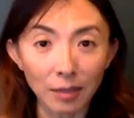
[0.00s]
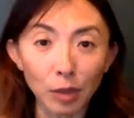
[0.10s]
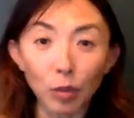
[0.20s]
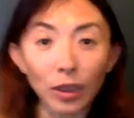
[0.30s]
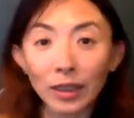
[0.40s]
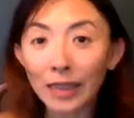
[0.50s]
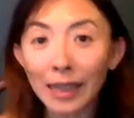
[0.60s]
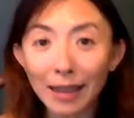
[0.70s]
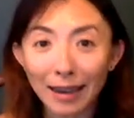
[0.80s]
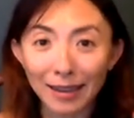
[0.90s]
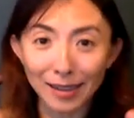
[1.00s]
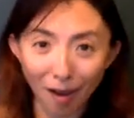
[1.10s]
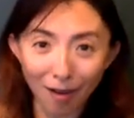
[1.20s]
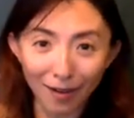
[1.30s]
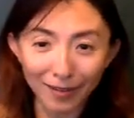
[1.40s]
between yin and
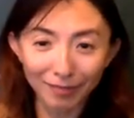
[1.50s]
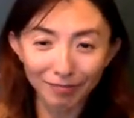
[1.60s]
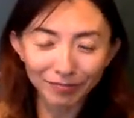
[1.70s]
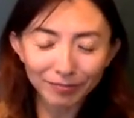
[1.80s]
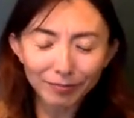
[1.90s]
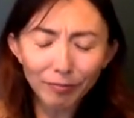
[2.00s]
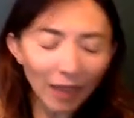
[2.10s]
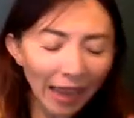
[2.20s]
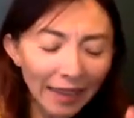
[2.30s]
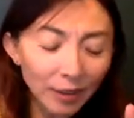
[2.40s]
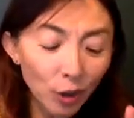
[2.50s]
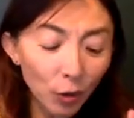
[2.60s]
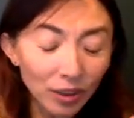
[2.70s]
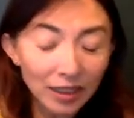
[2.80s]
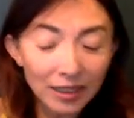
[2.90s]
yang. And so
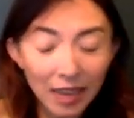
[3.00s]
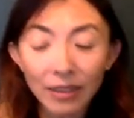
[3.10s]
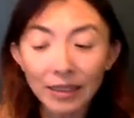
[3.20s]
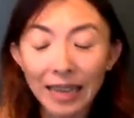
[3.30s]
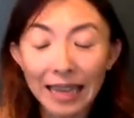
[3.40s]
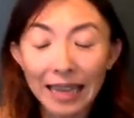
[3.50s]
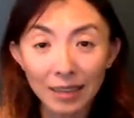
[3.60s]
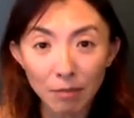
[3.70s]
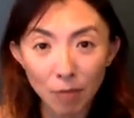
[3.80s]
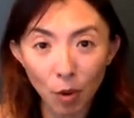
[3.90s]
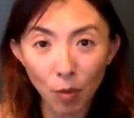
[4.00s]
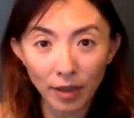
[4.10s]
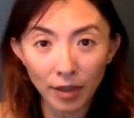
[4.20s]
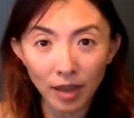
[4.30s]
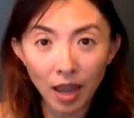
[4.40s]
this 7 is the
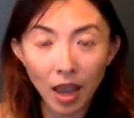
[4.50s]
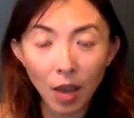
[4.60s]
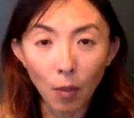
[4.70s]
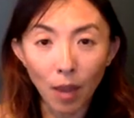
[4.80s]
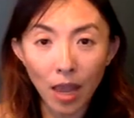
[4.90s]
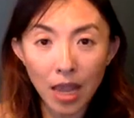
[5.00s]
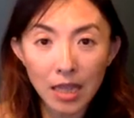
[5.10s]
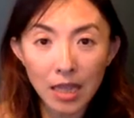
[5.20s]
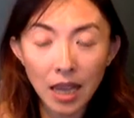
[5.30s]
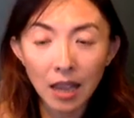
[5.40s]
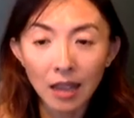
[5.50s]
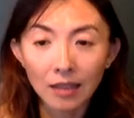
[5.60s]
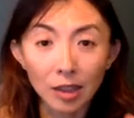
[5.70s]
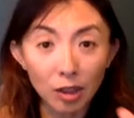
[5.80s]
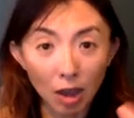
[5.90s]
moment when
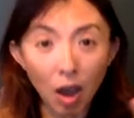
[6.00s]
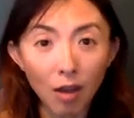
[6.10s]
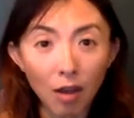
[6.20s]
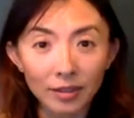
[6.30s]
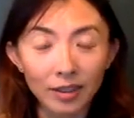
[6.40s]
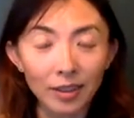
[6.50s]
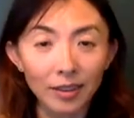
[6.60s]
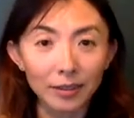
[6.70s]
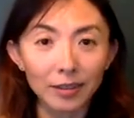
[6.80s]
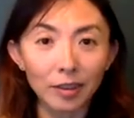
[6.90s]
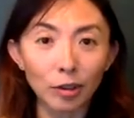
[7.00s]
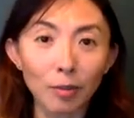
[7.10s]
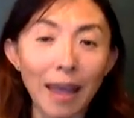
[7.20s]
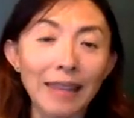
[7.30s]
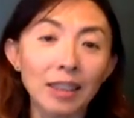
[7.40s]
the yang, the
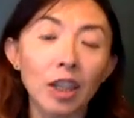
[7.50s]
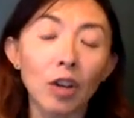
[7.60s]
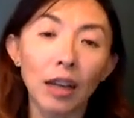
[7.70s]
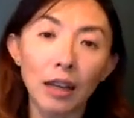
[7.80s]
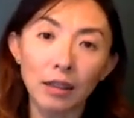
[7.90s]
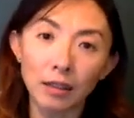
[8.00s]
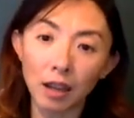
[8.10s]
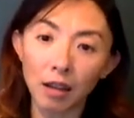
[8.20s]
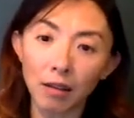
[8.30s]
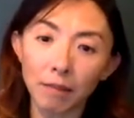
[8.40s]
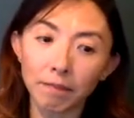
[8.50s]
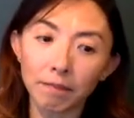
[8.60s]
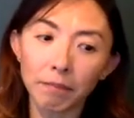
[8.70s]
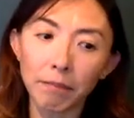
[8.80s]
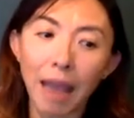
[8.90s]
masculine
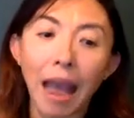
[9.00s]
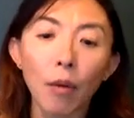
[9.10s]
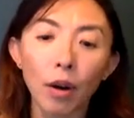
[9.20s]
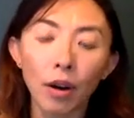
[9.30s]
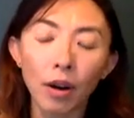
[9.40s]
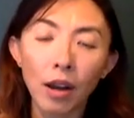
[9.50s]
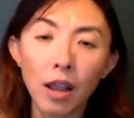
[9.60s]
power